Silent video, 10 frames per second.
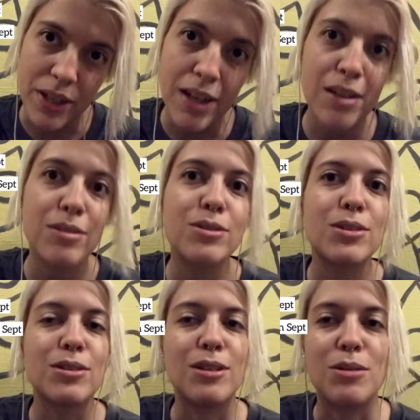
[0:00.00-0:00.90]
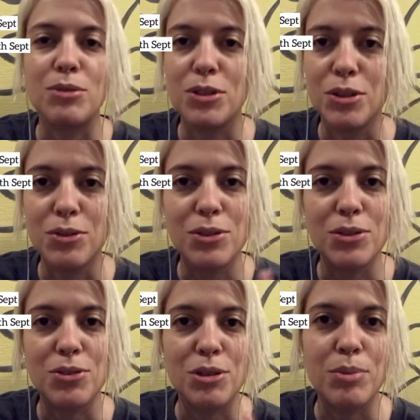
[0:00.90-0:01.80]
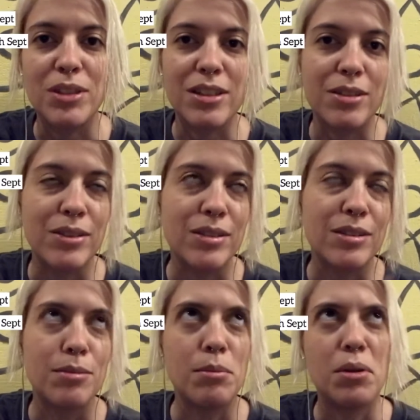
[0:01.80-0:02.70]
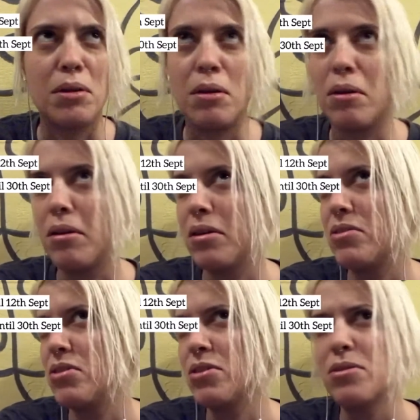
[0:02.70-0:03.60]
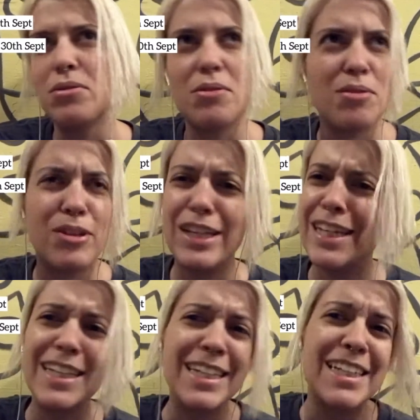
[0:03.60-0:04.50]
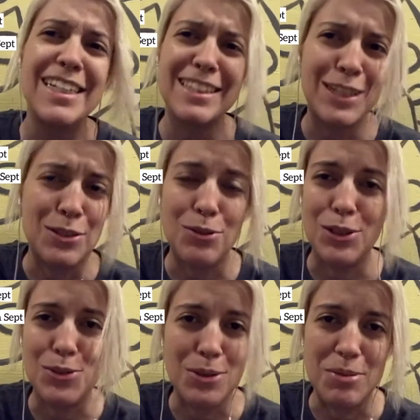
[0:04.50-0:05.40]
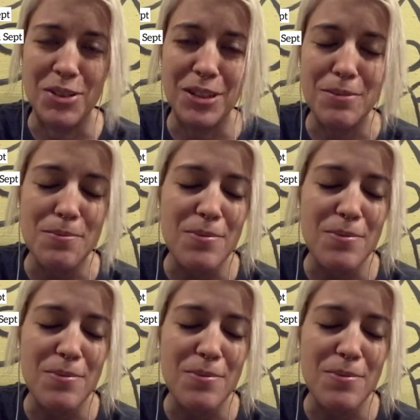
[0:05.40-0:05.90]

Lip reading: out, so I would go to Tripping Diaries number 2 or 3. That's where I talk about that.